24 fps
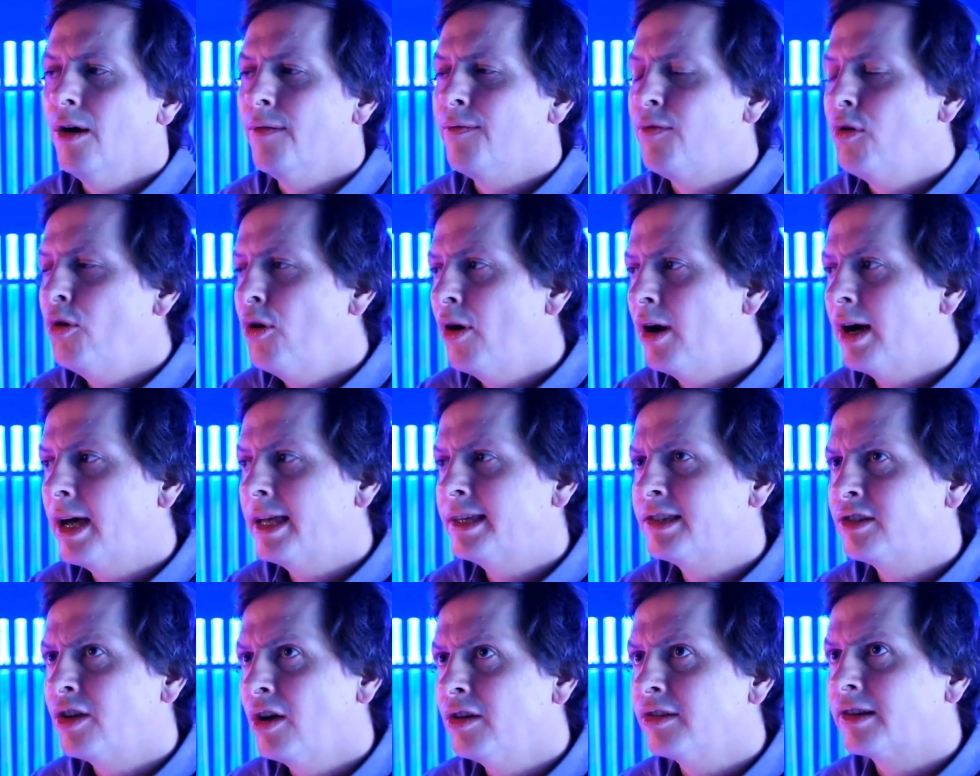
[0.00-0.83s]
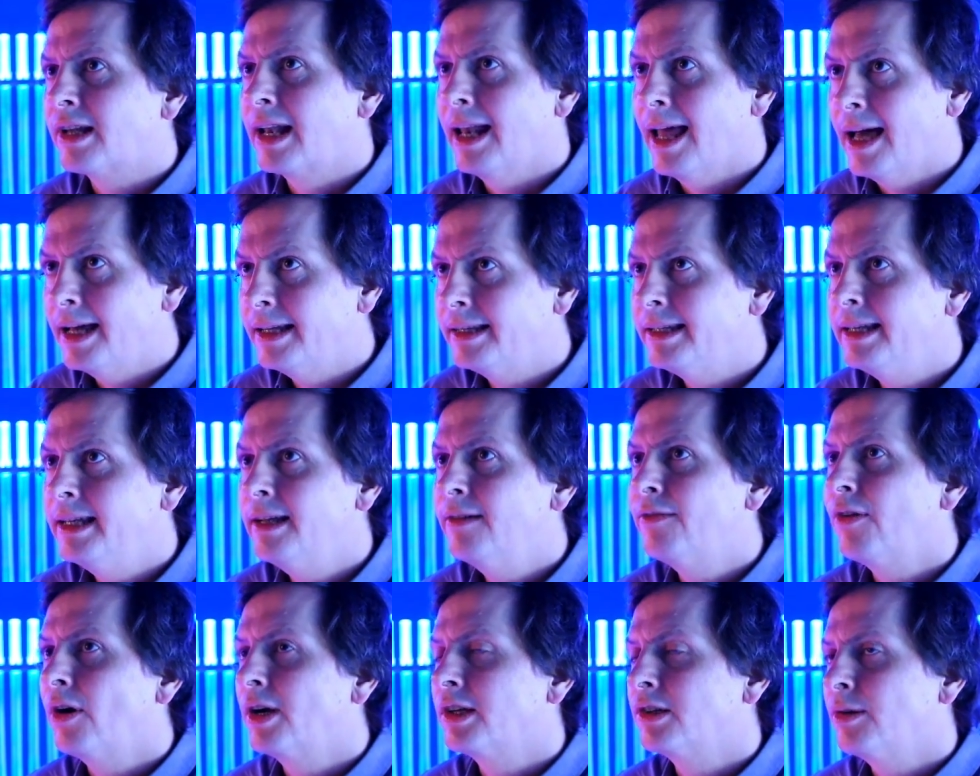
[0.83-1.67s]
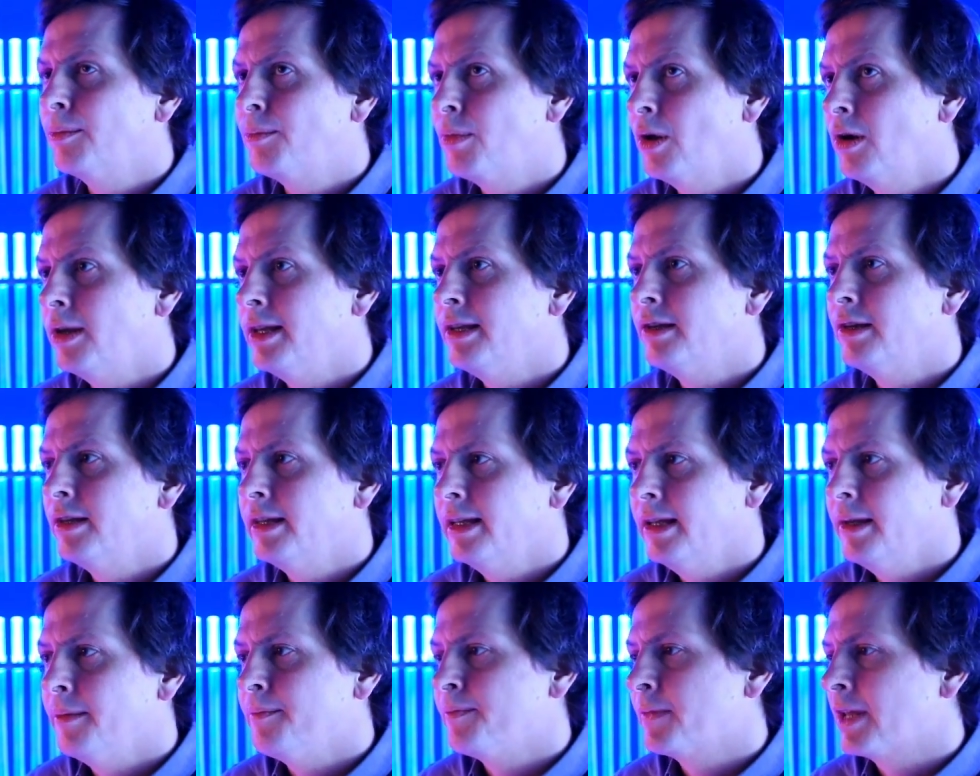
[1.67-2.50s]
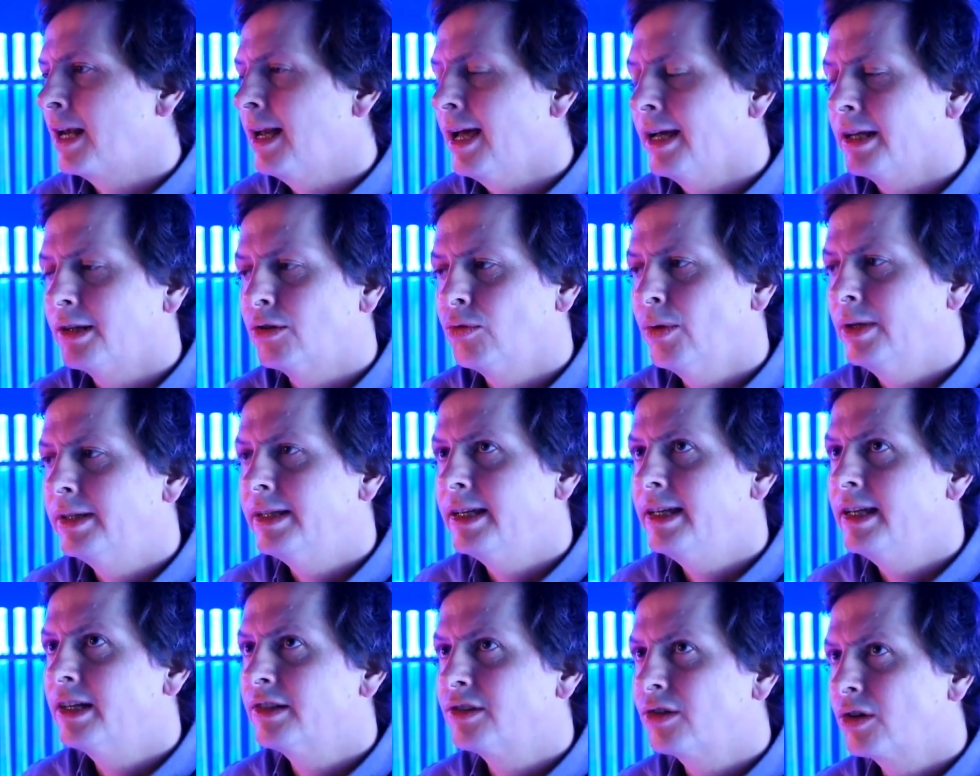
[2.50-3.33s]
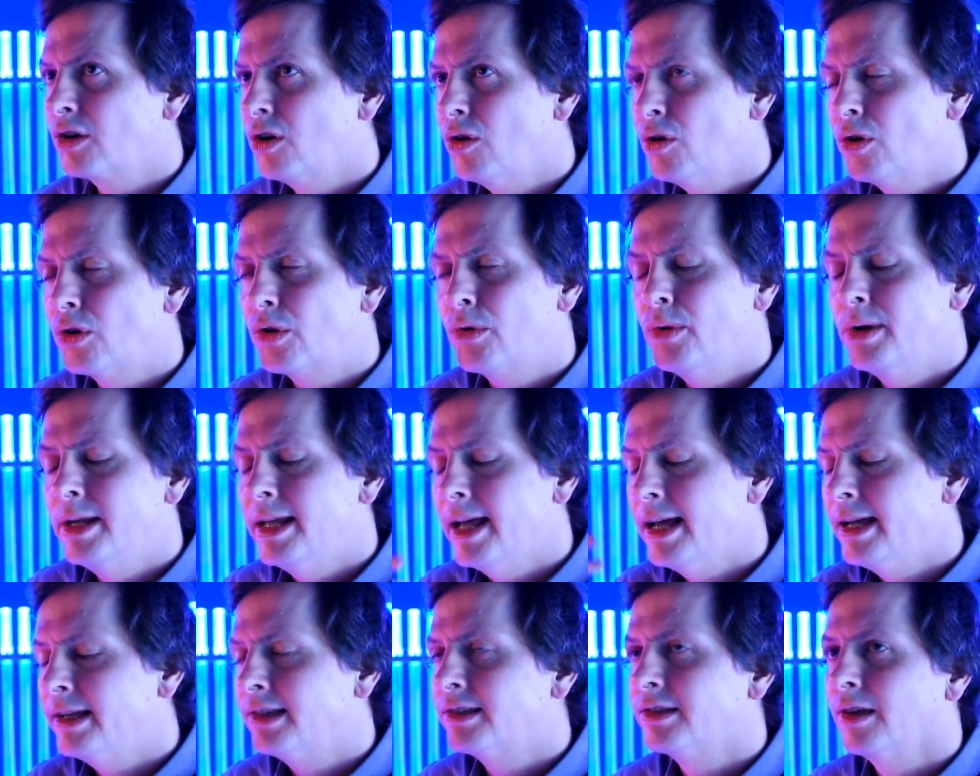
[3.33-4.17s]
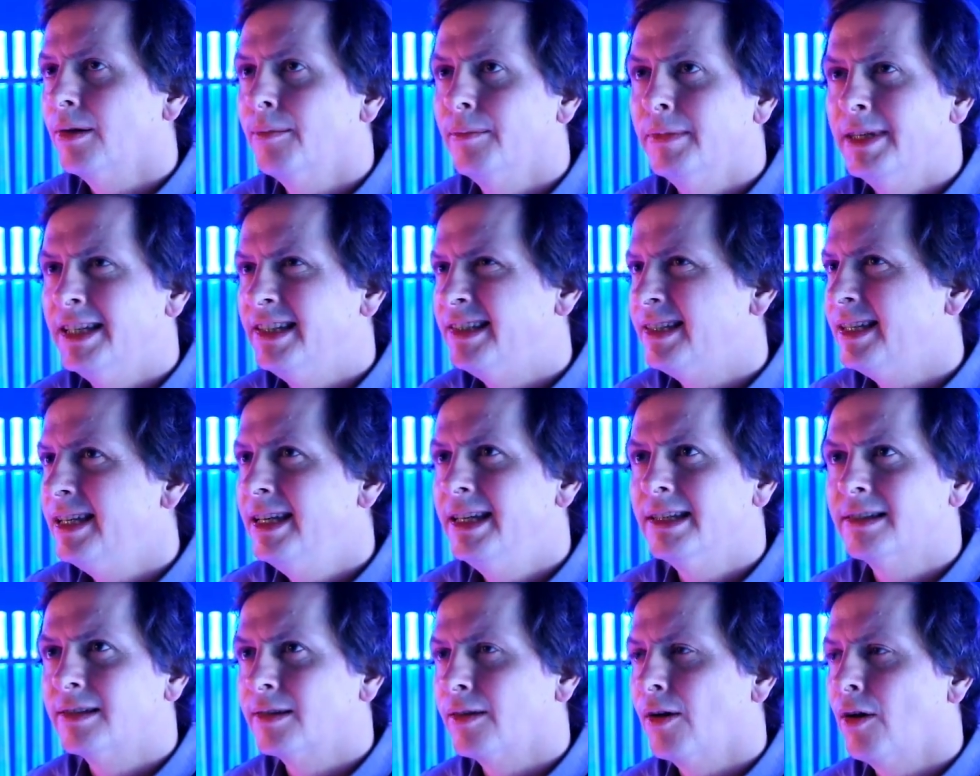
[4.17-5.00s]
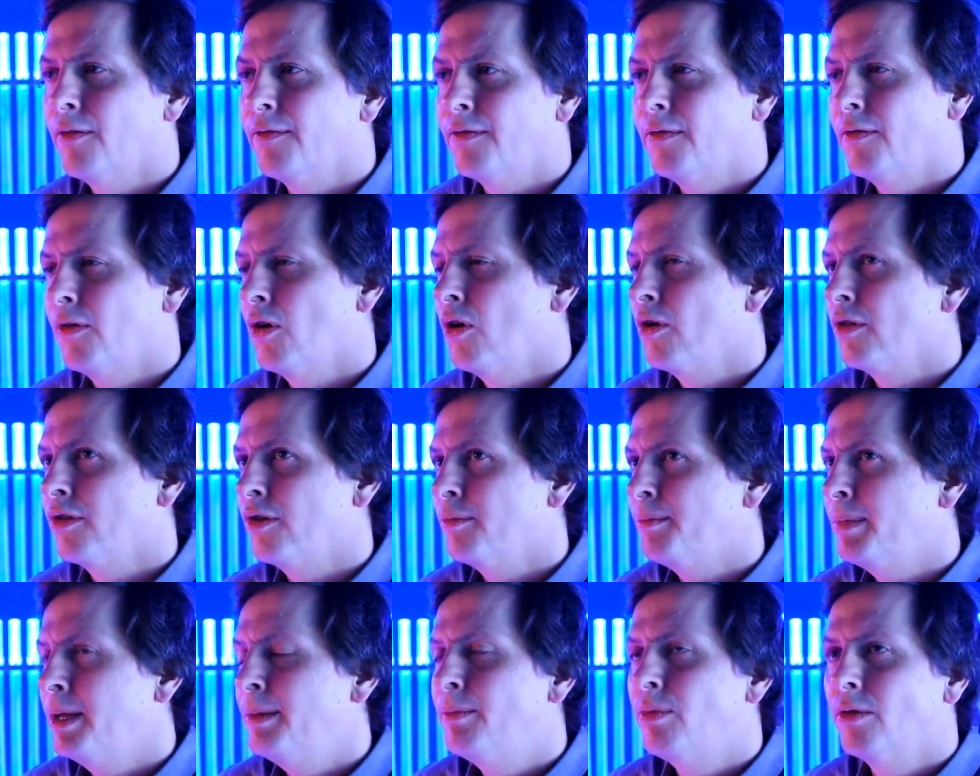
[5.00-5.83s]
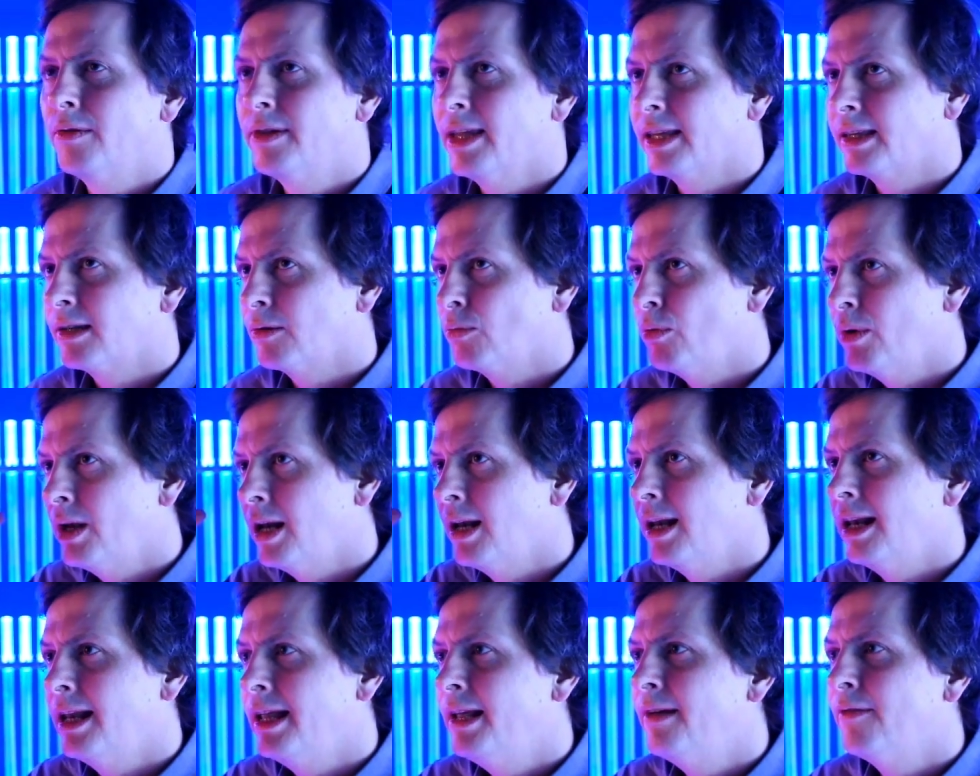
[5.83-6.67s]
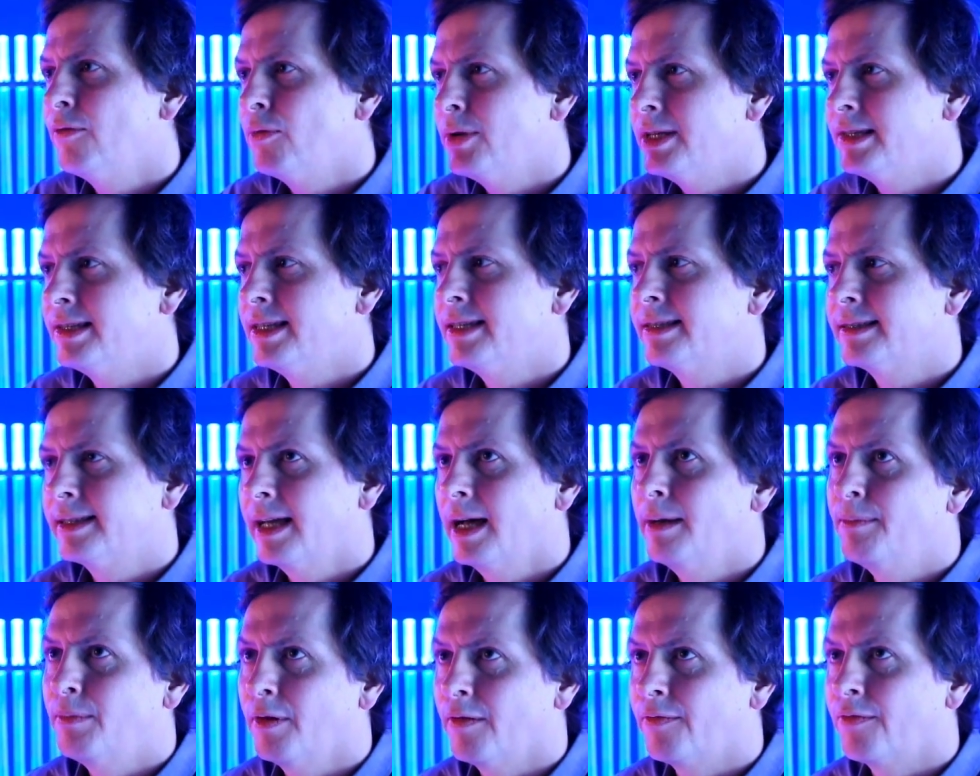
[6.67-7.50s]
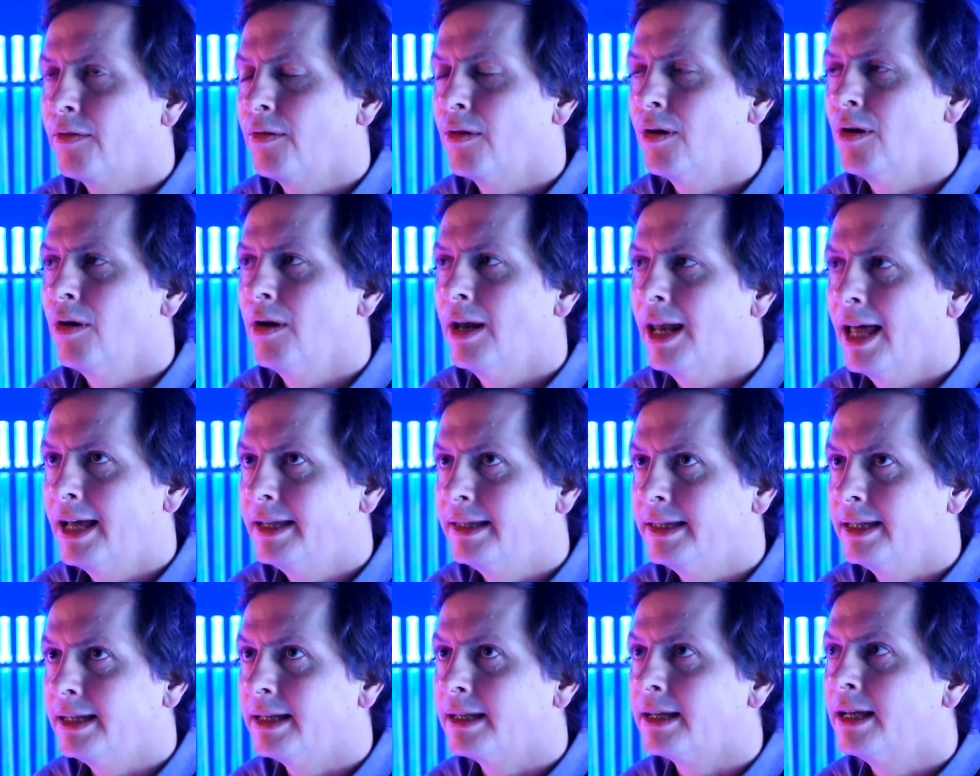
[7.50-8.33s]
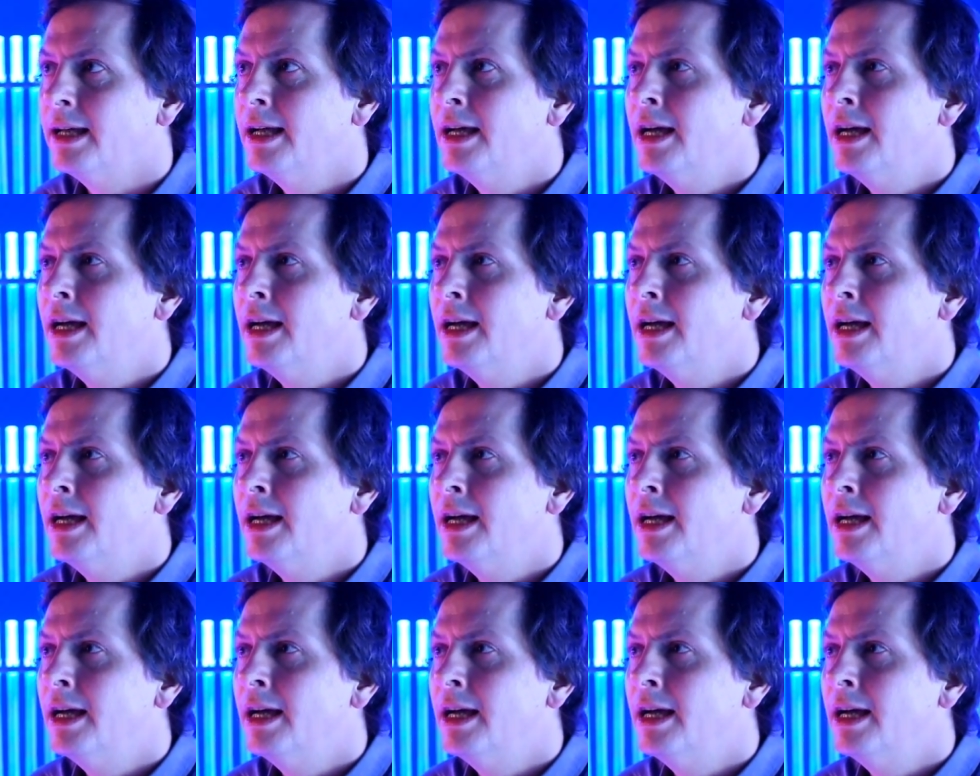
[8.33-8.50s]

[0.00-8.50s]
fluorescent lighting, for example, like 20 years ago, creates some disease for the people that will live with this type of lighting.